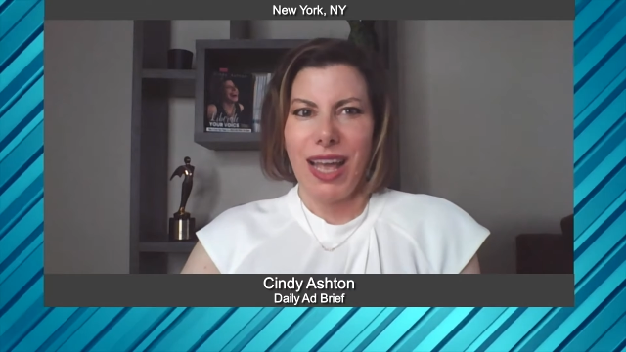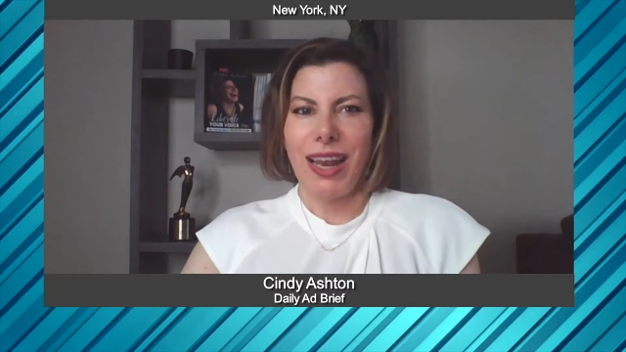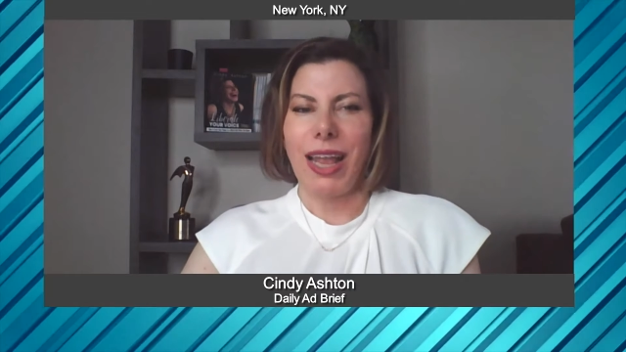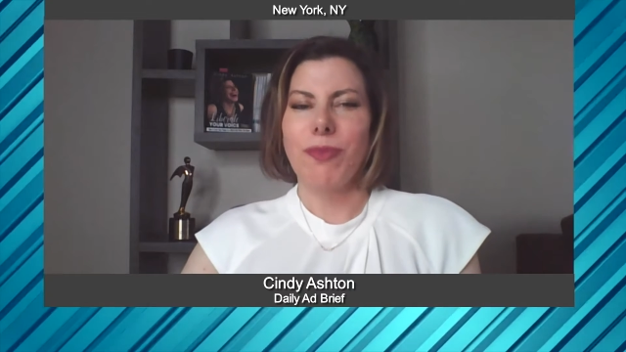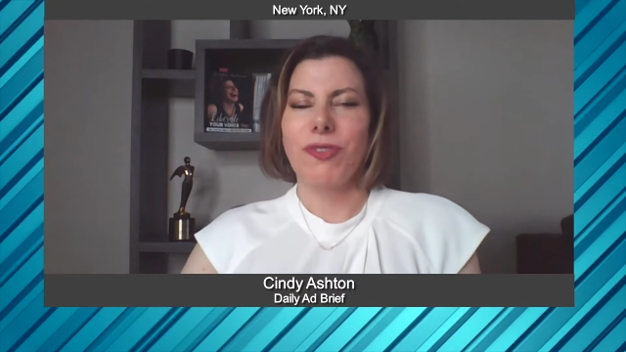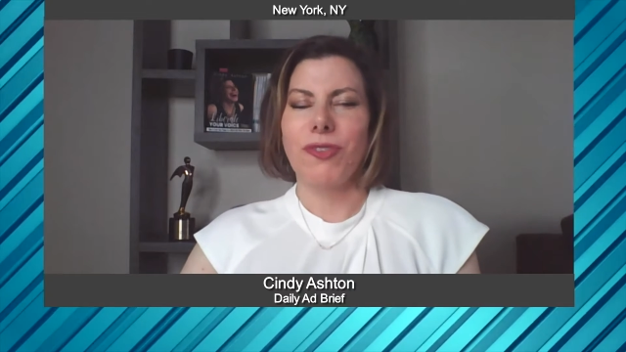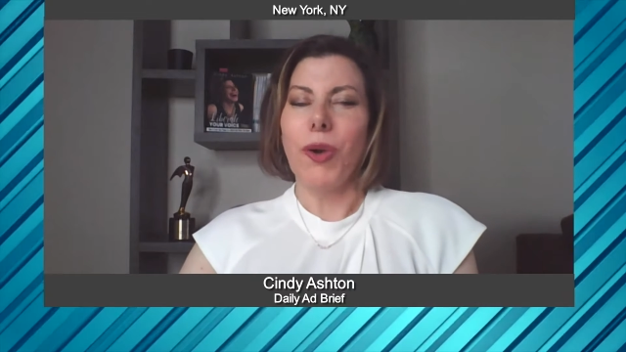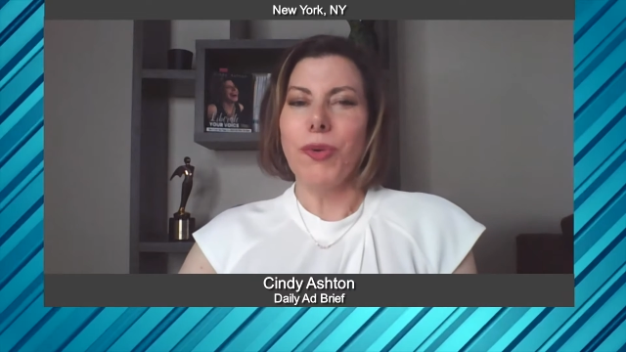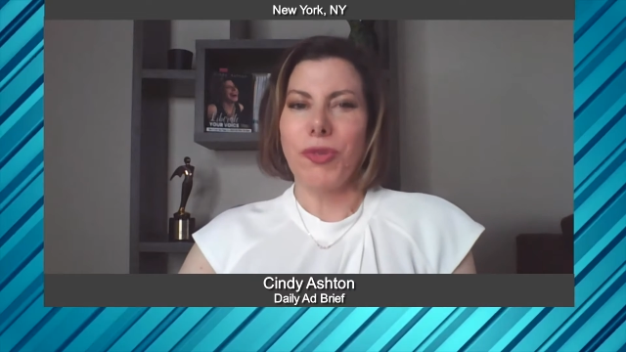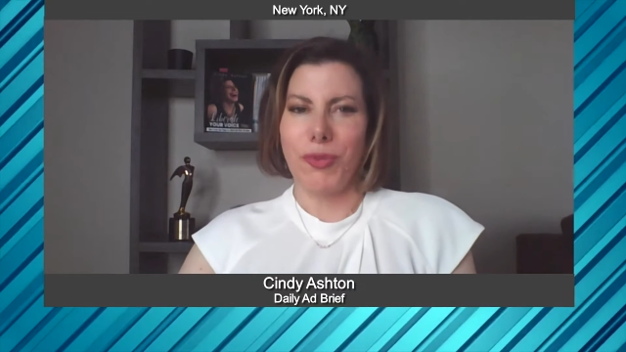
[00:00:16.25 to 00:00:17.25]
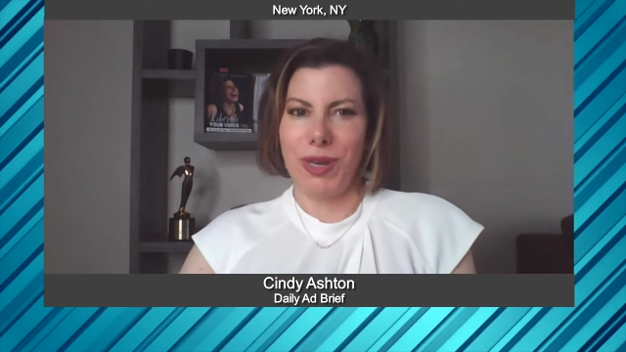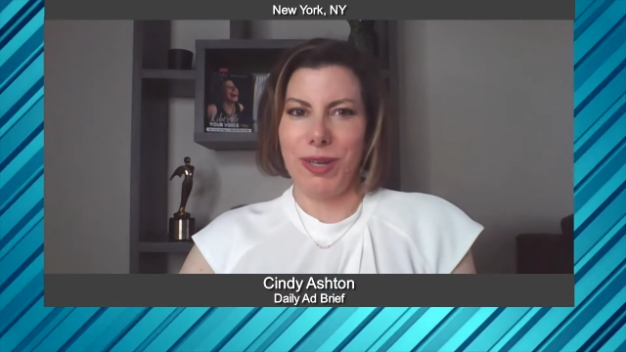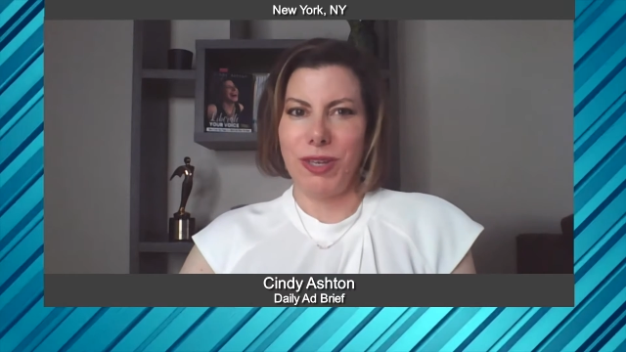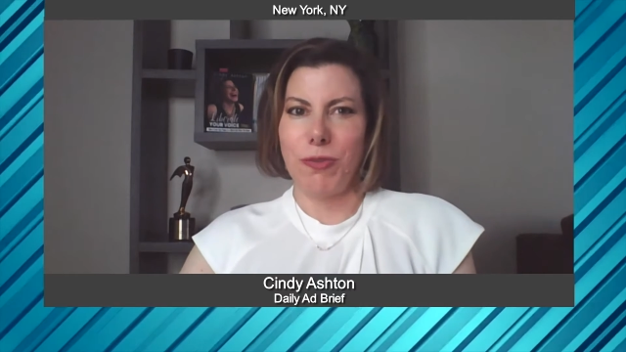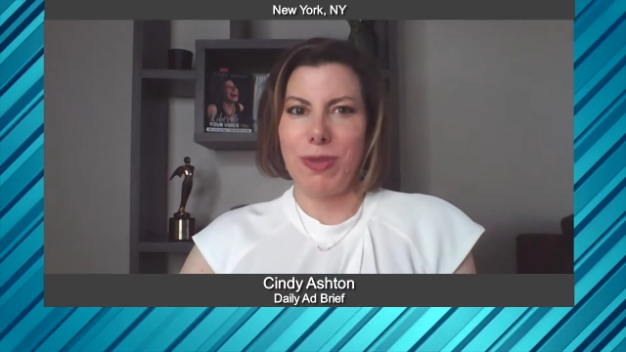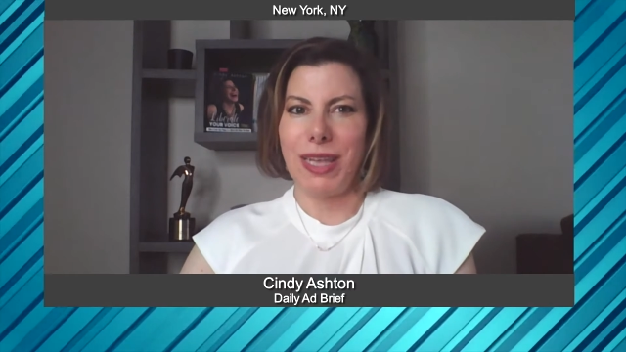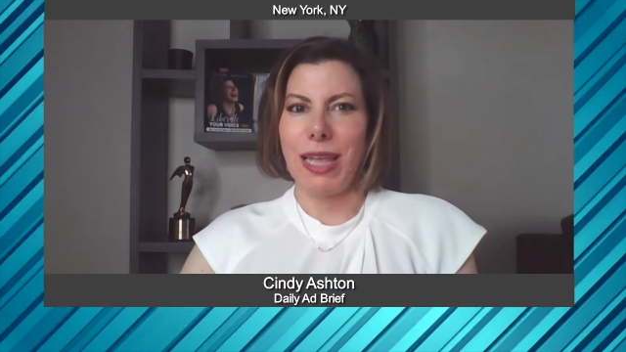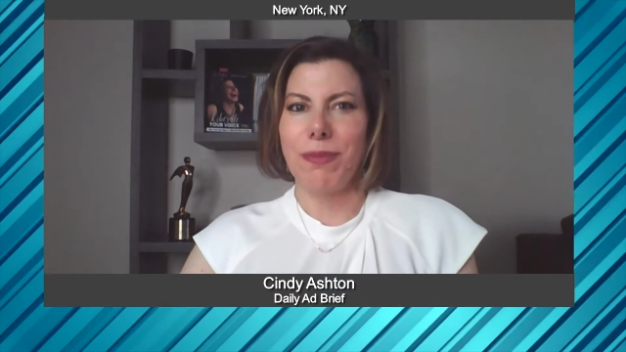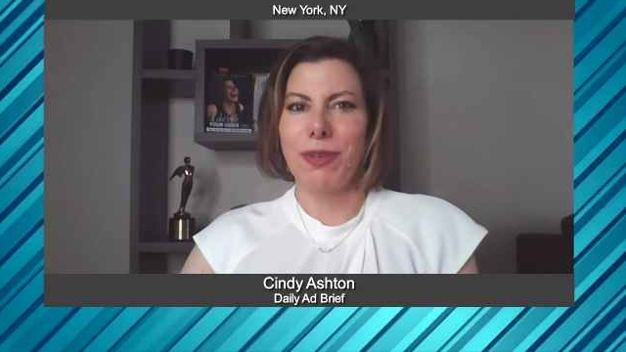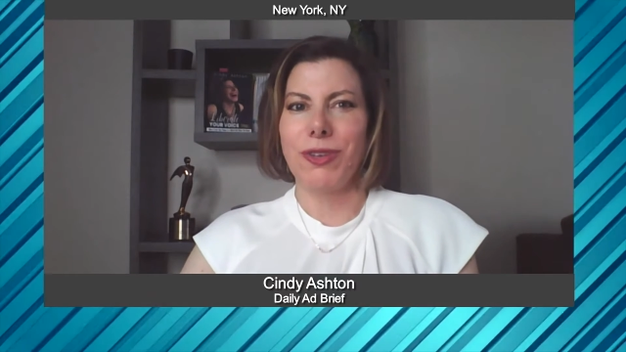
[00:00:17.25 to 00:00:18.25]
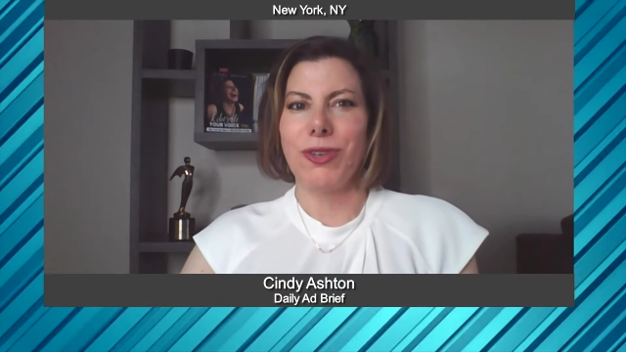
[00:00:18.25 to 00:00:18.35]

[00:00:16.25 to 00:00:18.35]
and I'm so thrilled to be able